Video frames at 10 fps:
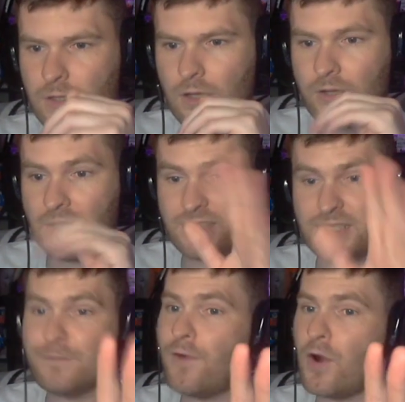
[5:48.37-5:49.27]
Okay, I see
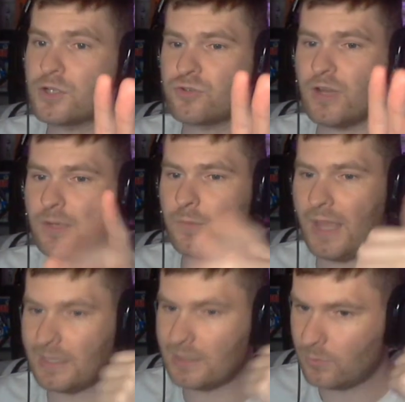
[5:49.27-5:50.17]
a forge straight away.
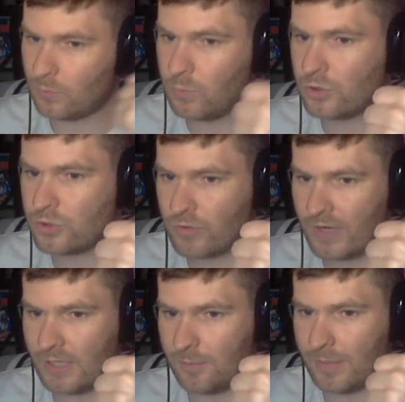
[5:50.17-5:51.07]
One trade up.